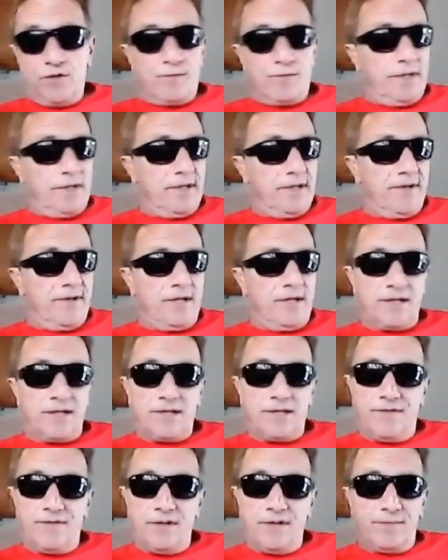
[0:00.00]
who's been living
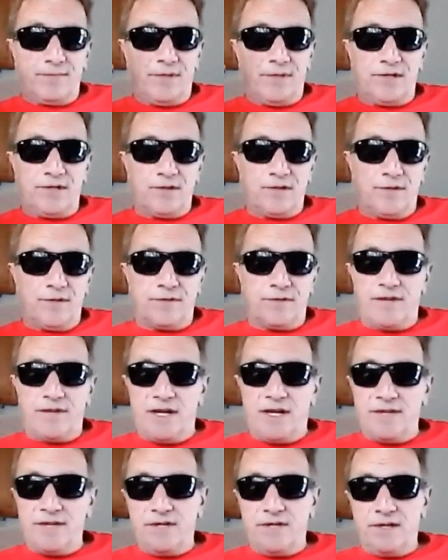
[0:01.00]
in the Philippines over
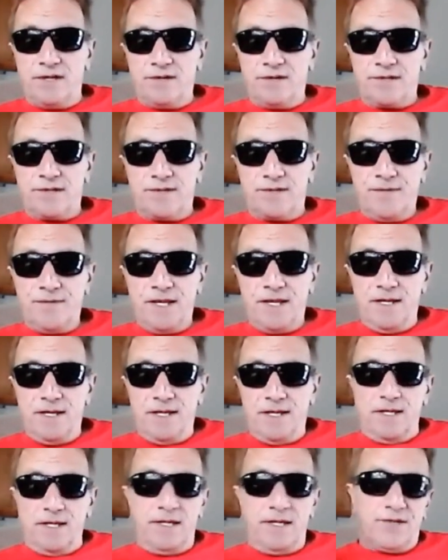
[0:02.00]
5 years.
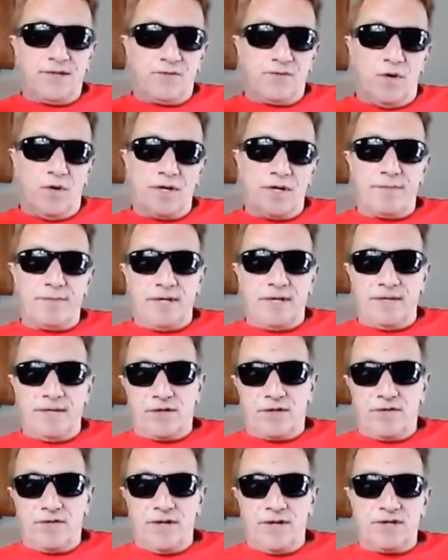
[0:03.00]
He's wanted by
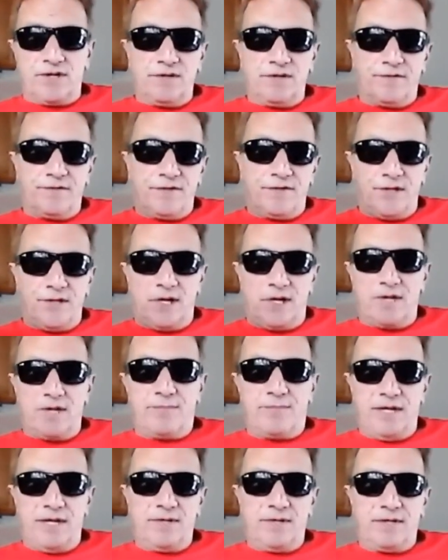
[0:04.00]
immigration for
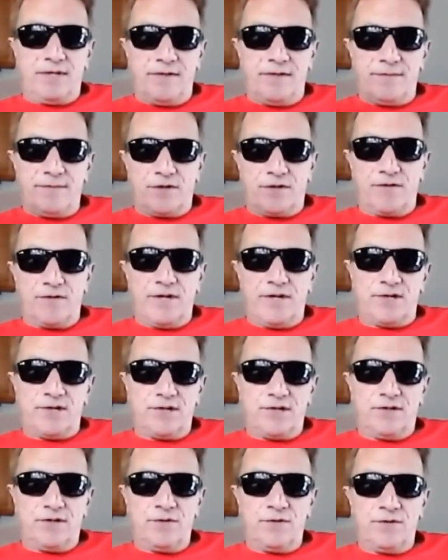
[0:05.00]
non-payment of
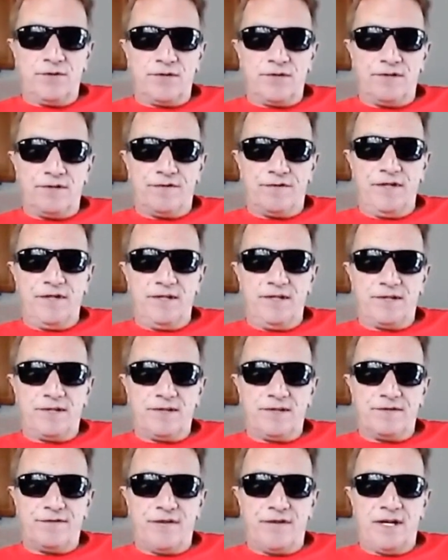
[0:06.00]
immigration dues and
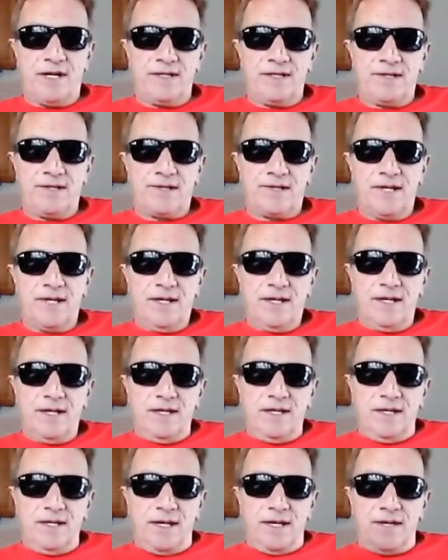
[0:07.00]
fees and fines
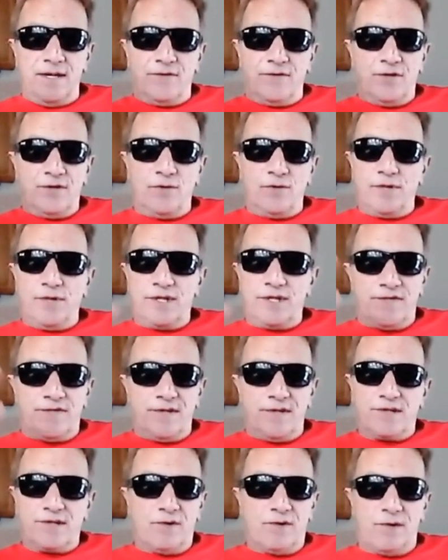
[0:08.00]
and renewing
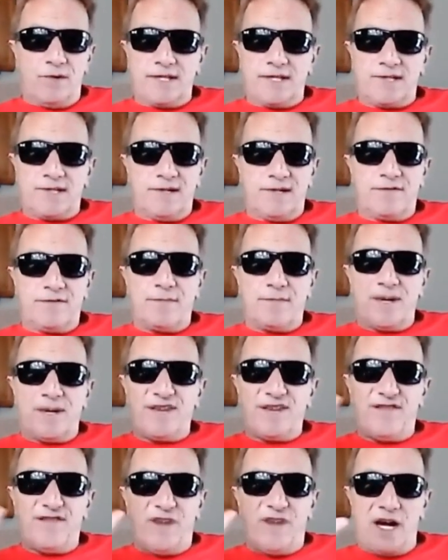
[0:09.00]
his visas, all that stuff for
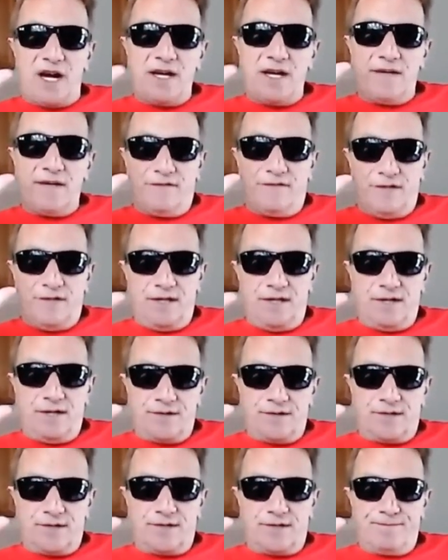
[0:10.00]
about 5
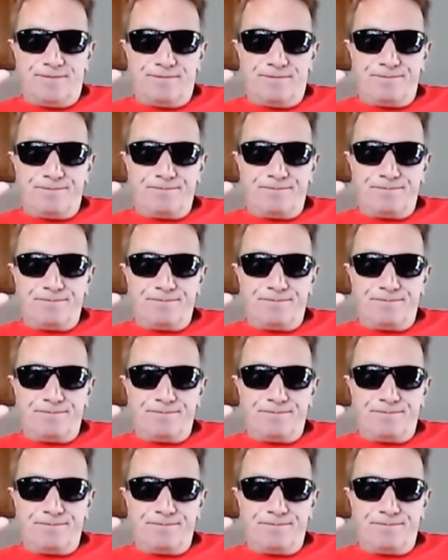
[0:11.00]
years.